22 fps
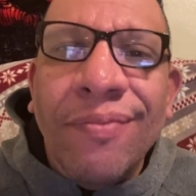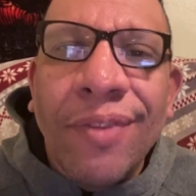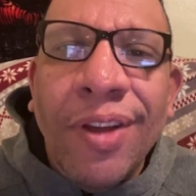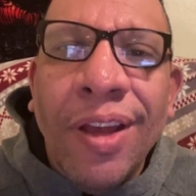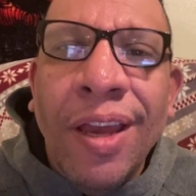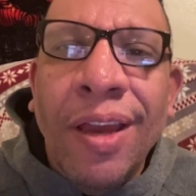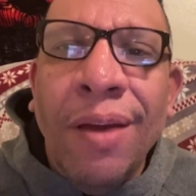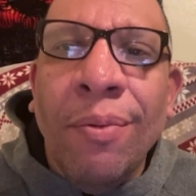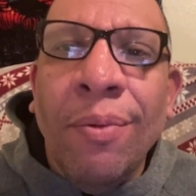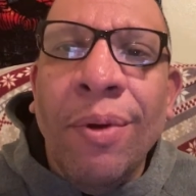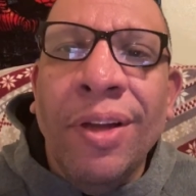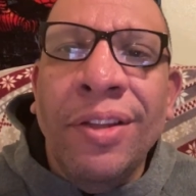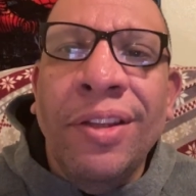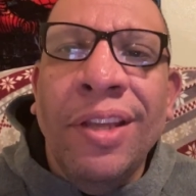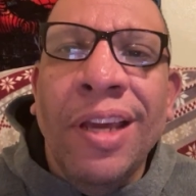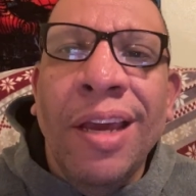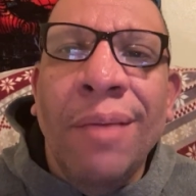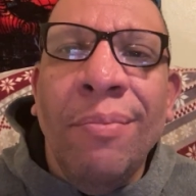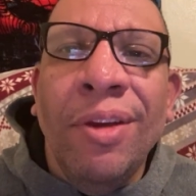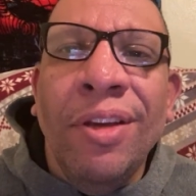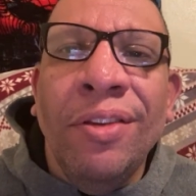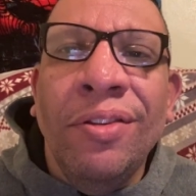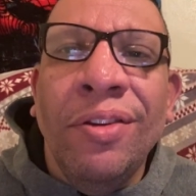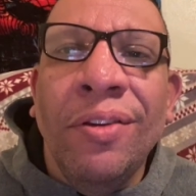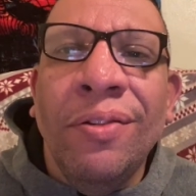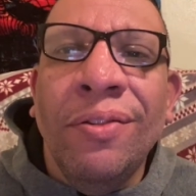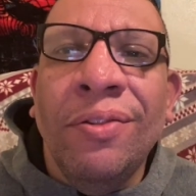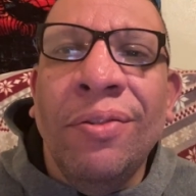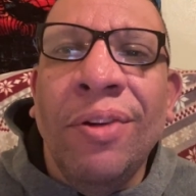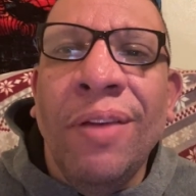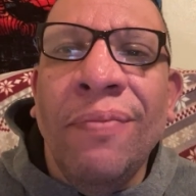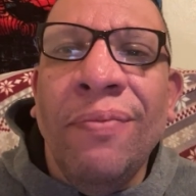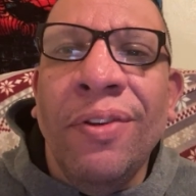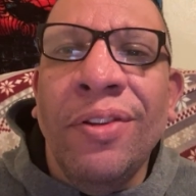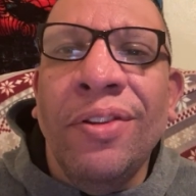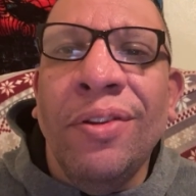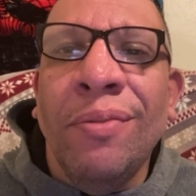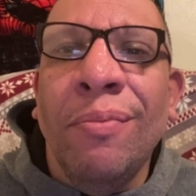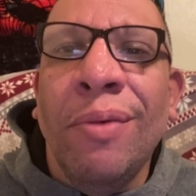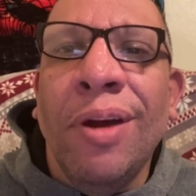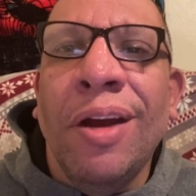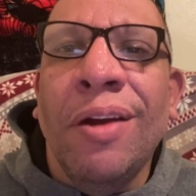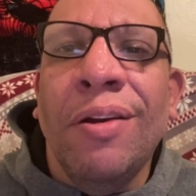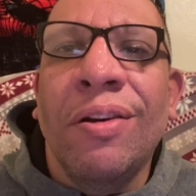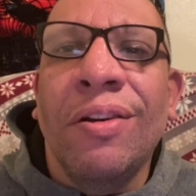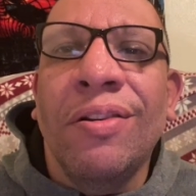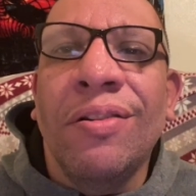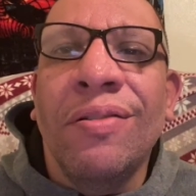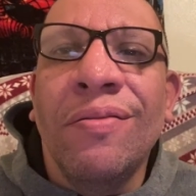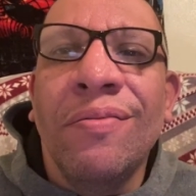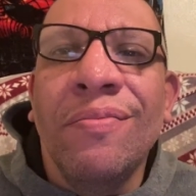And what time is your trip for tomorrow?